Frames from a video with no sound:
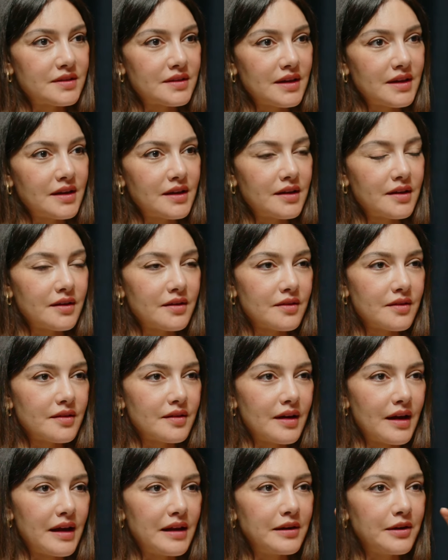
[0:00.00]
taking
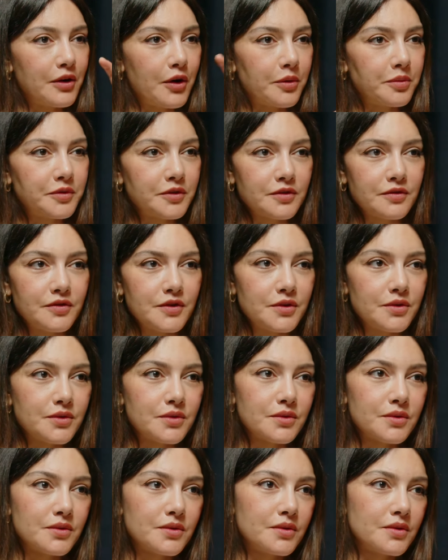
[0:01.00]
a helicopter
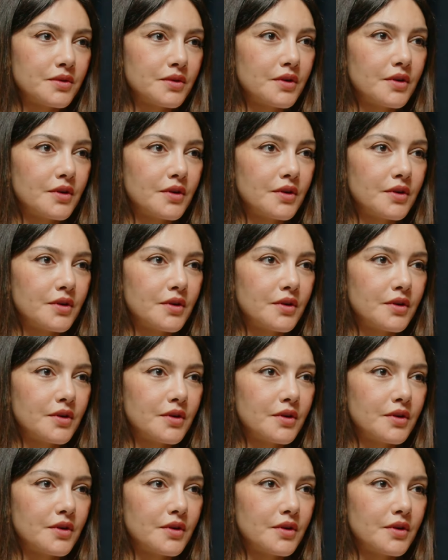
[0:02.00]
view